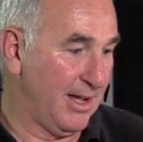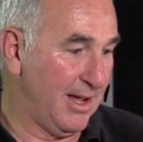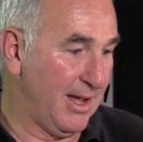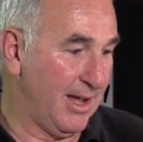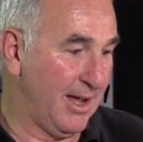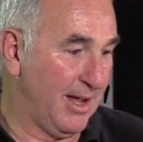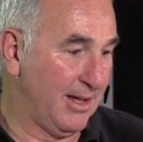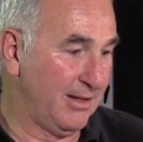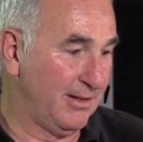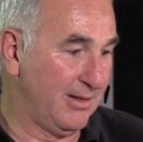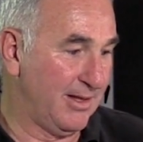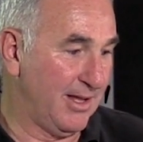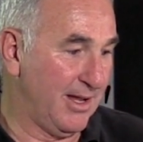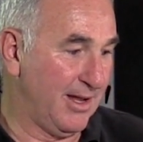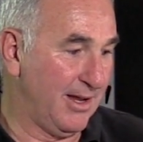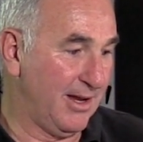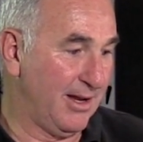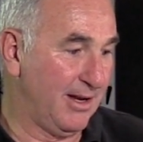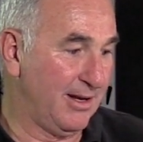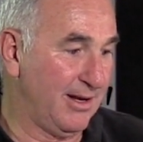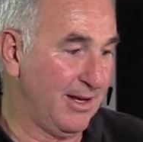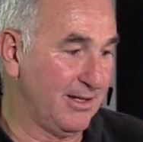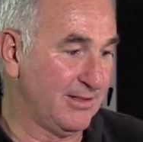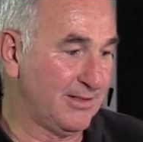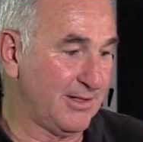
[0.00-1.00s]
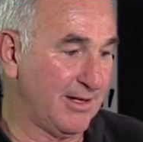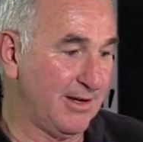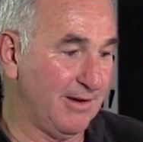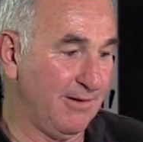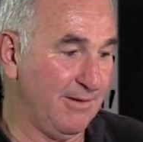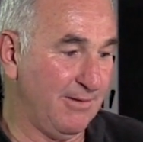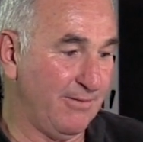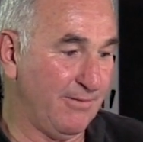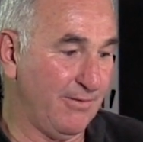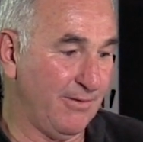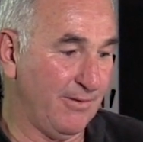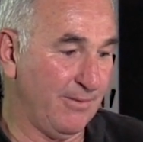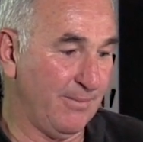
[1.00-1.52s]
and then let's
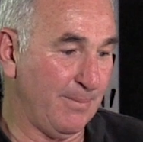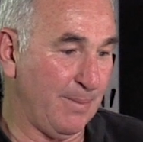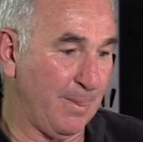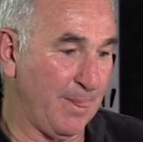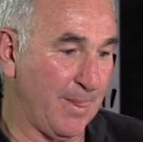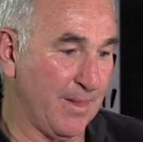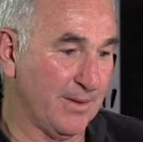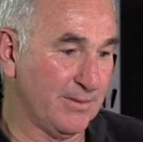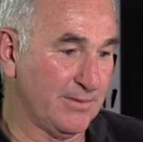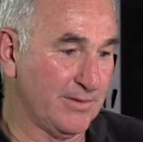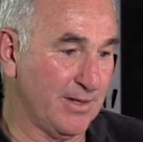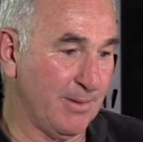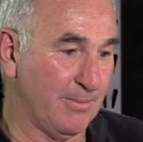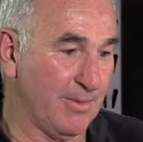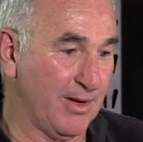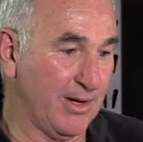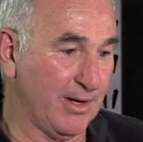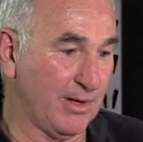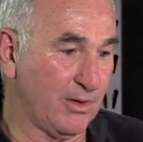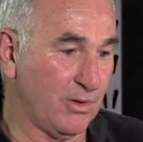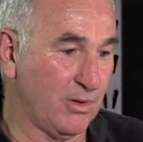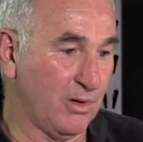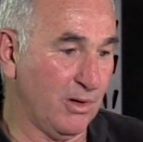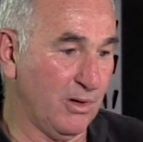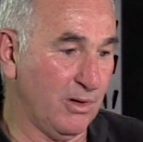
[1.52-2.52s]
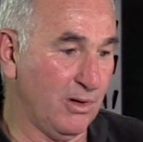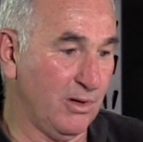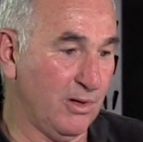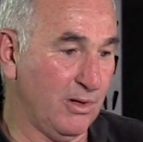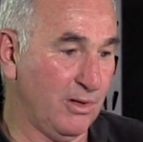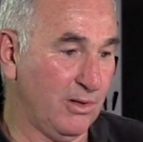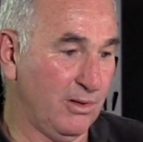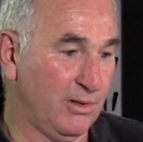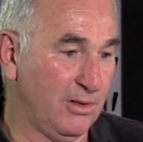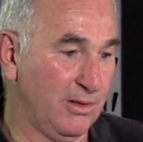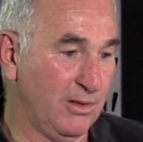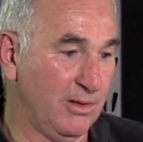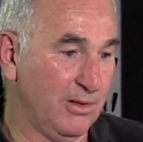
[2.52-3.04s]
give someone a
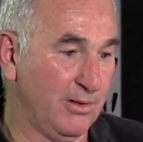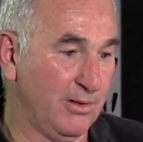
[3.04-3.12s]
call